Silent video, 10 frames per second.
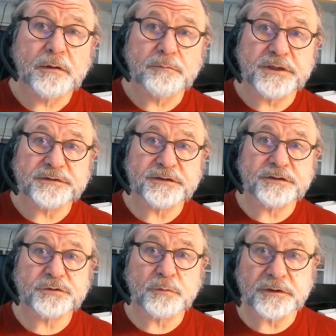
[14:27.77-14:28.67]
means
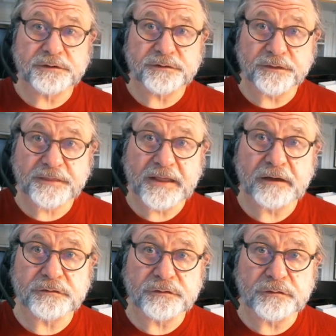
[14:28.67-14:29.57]
each one is
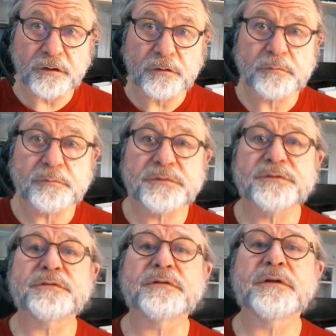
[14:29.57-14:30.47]
1,000 ohms,